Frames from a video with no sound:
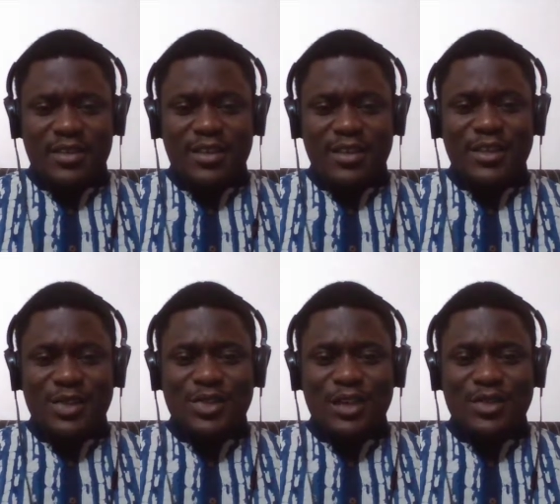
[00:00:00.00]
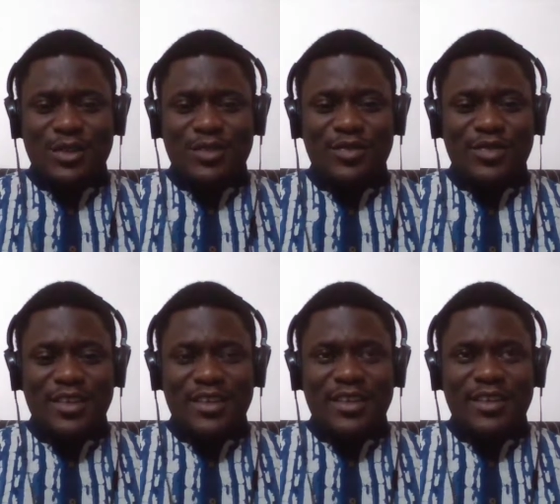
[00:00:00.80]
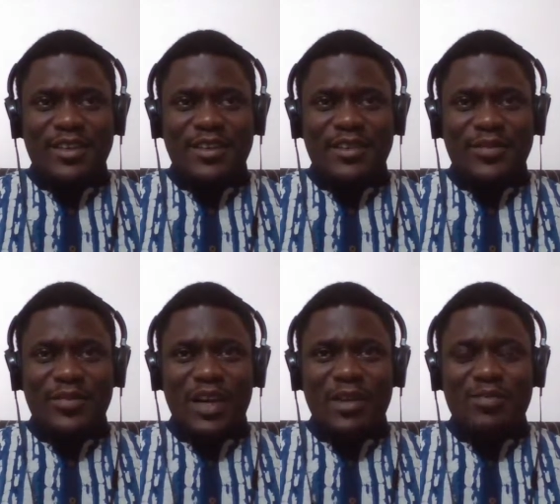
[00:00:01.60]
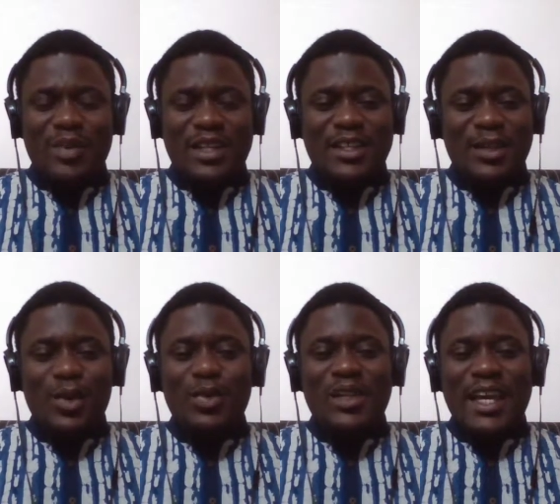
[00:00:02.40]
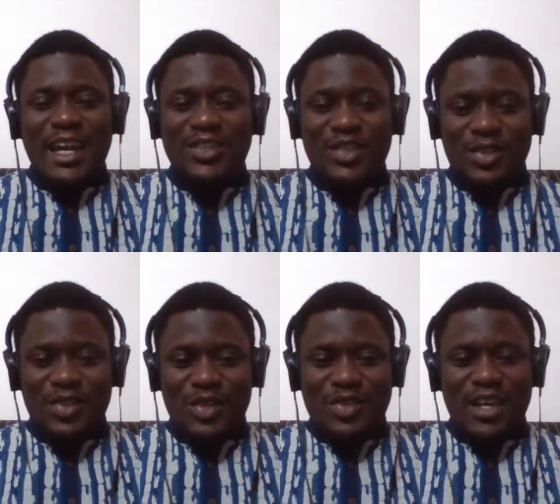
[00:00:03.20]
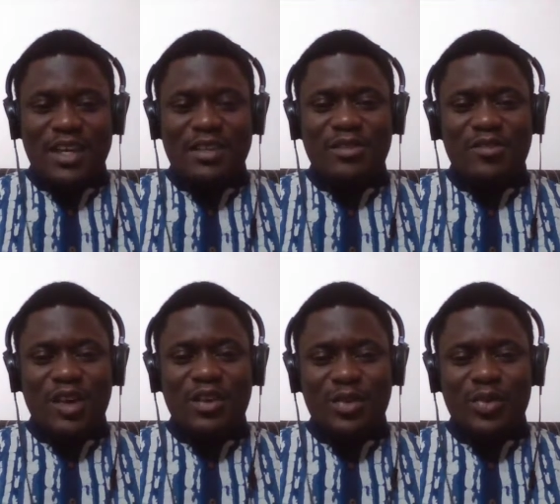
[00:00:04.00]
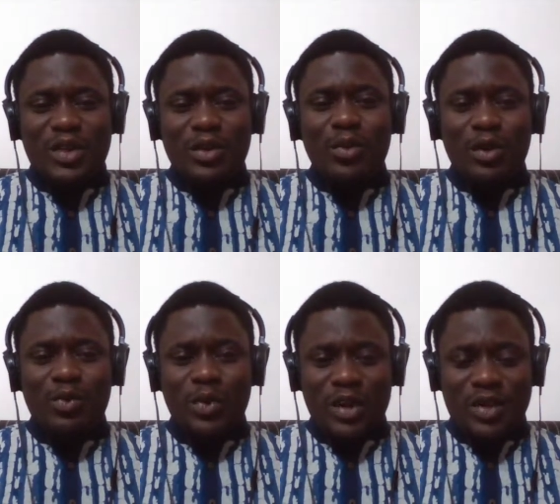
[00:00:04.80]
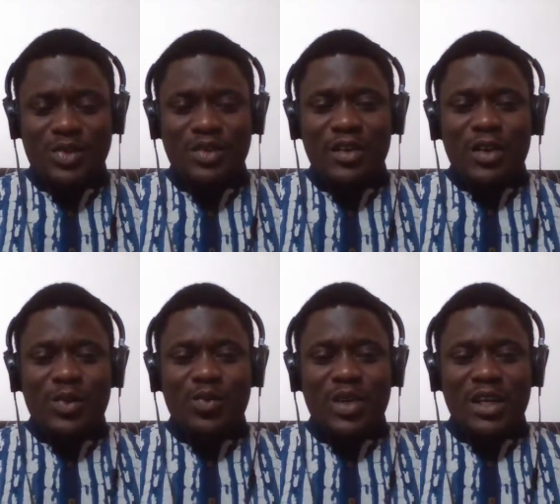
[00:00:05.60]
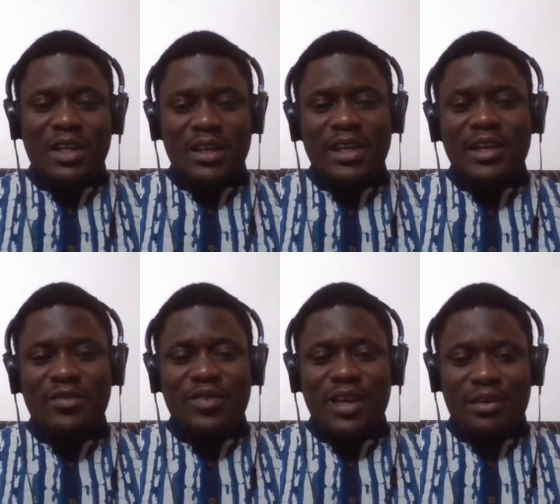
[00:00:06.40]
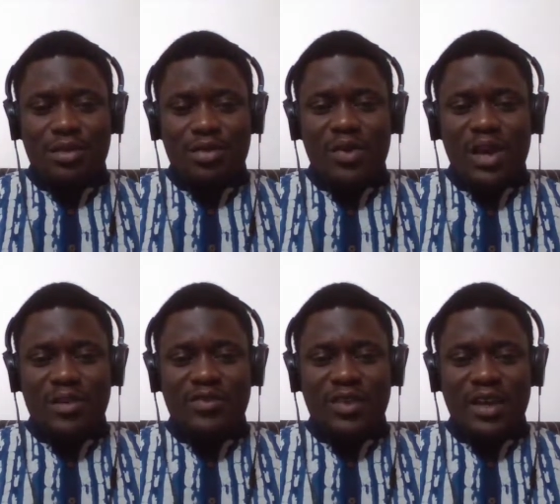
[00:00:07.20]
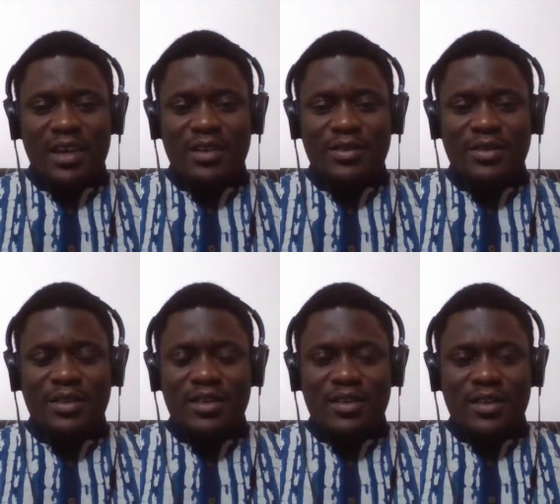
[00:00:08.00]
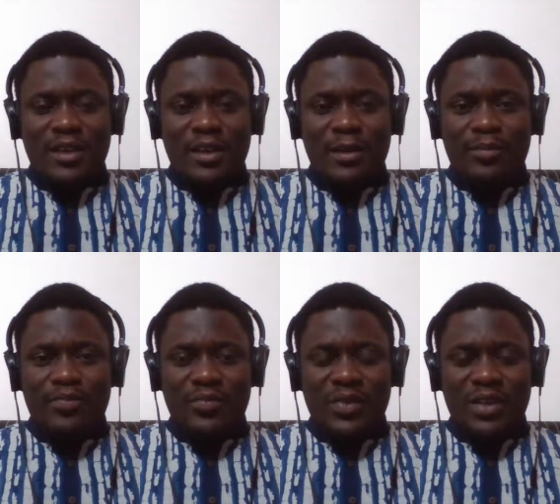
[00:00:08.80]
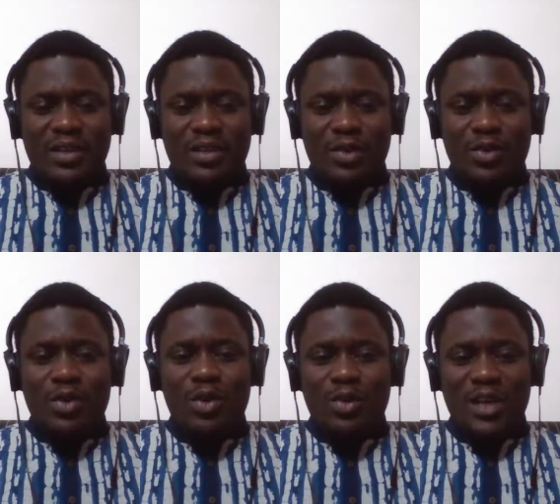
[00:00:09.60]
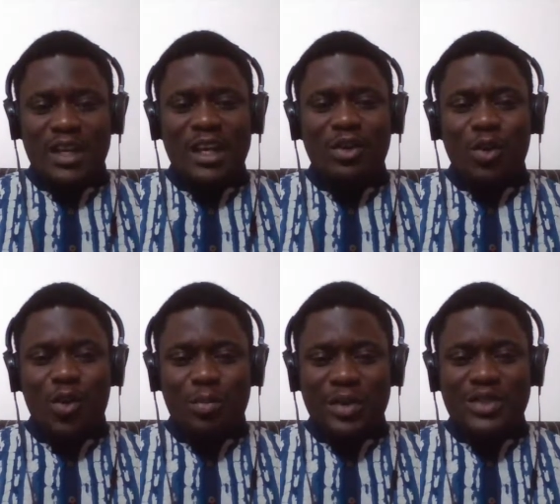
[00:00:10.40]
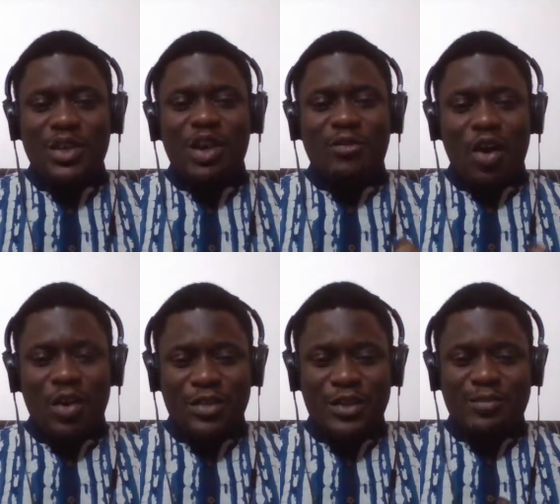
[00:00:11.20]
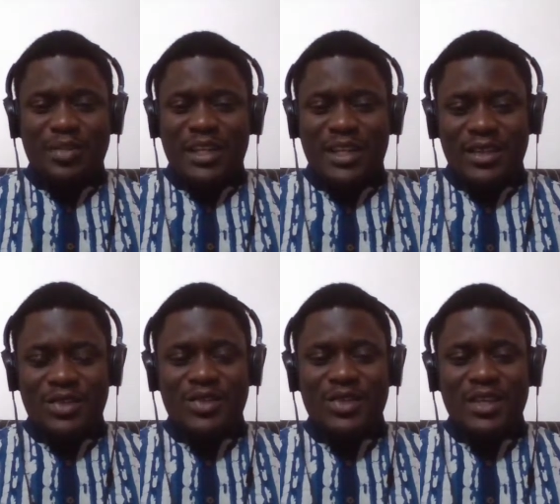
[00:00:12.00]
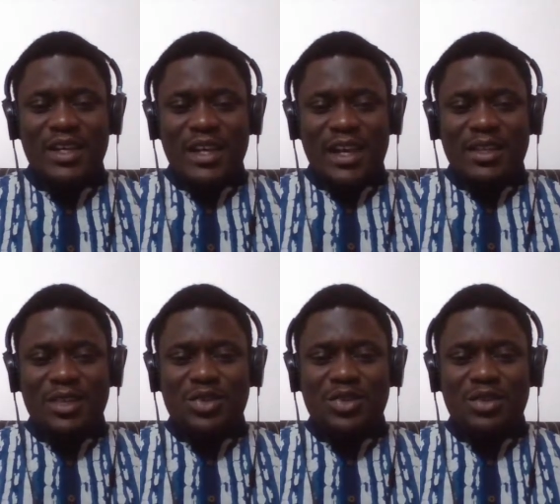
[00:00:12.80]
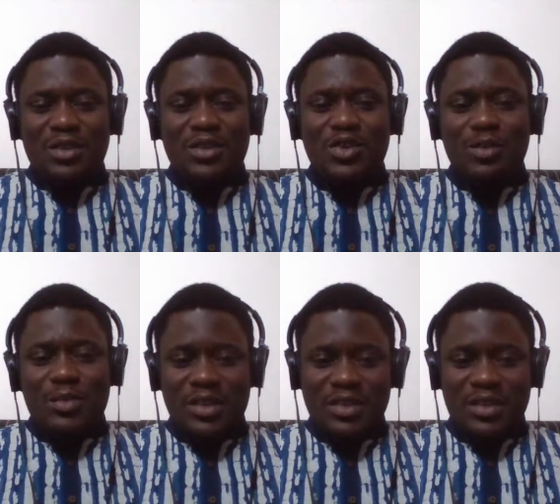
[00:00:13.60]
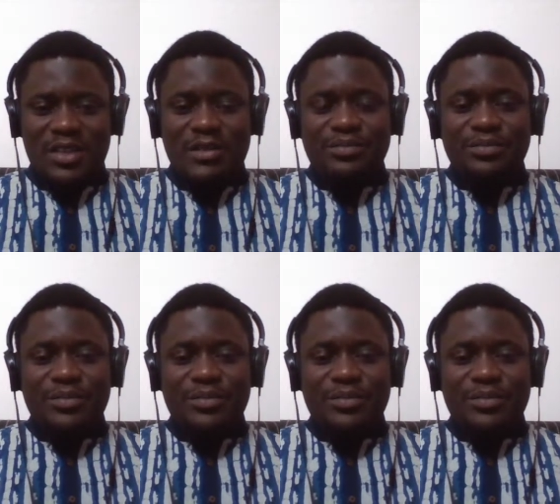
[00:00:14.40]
uh, in the sense of uh, being the only agencies that can define the way the world works. We live and thrive and um, grow in an orbit of other beings. And this humility,